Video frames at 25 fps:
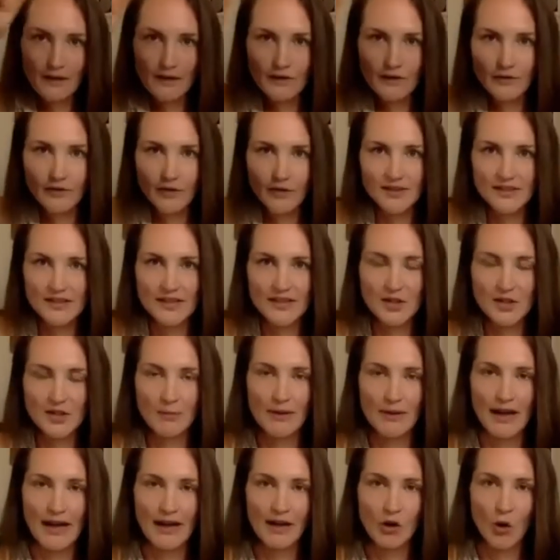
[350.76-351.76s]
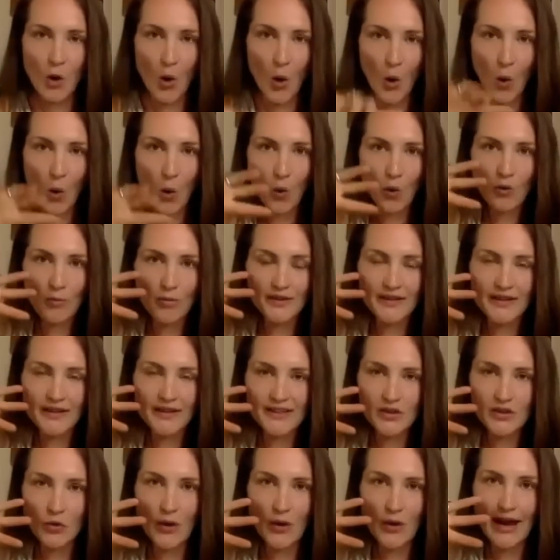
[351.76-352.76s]
first it's a black hole, but as
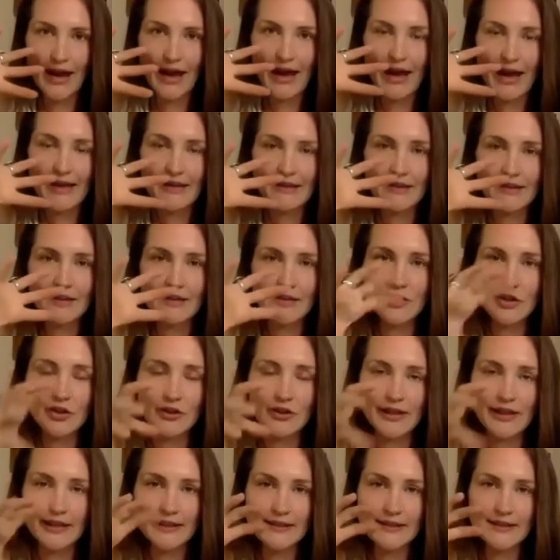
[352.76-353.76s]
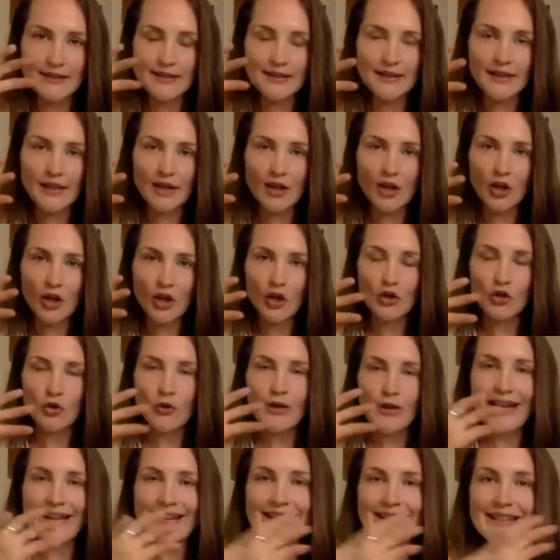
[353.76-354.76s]
you enter it, you
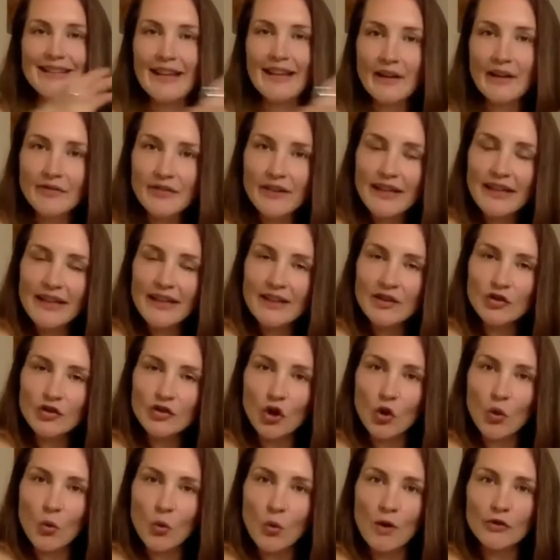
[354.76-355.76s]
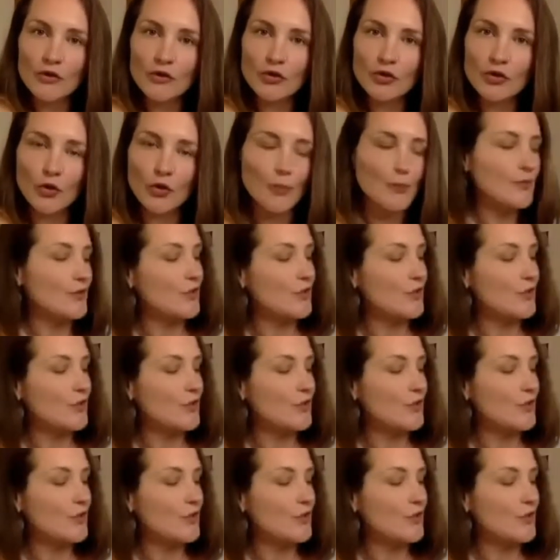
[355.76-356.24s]
can navigate the quantum.